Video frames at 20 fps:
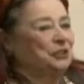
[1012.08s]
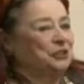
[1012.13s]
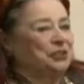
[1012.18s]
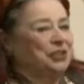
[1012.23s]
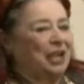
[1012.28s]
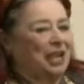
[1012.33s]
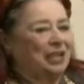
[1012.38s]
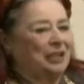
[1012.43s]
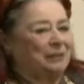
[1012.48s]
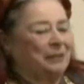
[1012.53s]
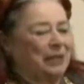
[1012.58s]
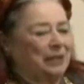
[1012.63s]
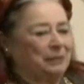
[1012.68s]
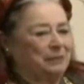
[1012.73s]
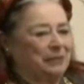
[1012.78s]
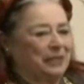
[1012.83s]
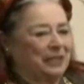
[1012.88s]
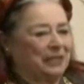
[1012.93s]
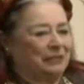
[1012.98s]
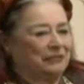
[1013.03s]
you talk
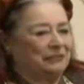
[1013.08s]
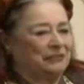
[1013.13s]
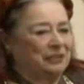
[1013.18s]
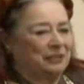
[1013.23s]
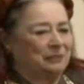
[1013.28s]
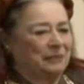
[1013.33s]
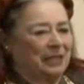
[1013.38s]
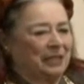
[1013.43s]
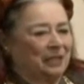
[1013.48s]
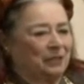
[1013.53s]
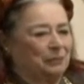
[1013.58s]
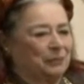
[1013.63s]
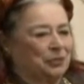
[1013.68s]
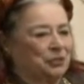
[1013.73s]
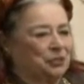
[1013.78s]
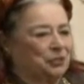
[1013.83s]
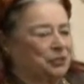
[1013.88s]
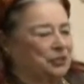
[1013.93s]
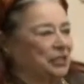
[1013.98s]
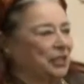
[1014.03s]
about being a filmmaker,
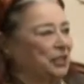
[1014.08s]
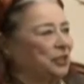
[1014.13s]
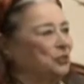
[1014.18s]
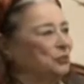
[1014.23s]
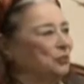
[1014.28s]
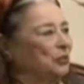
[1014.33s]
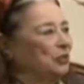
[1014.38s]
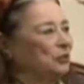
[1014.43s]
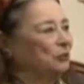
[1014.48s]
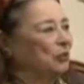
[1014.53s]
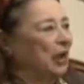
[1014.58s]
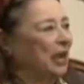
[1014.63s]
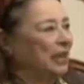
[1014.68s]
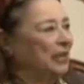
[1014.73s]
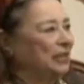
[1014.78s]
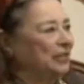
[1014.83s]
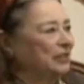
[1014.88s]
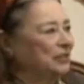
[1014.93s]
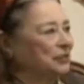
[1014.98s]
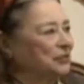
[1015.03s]
but you say you weren't writing